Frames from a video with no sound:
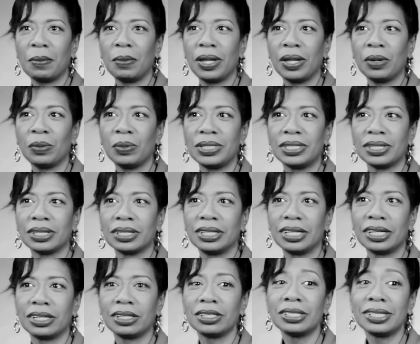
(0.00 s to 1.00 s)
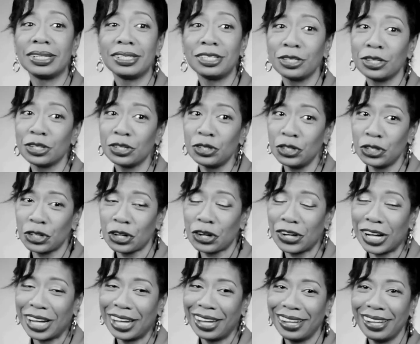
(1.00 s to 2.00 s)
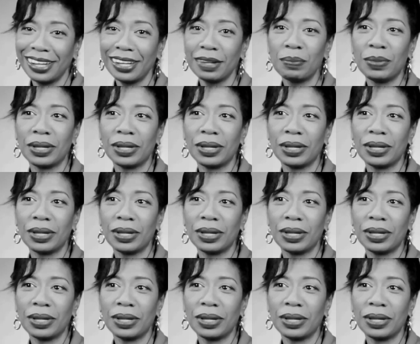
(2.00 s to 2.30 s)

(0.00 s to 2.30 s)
It was a little disconcerting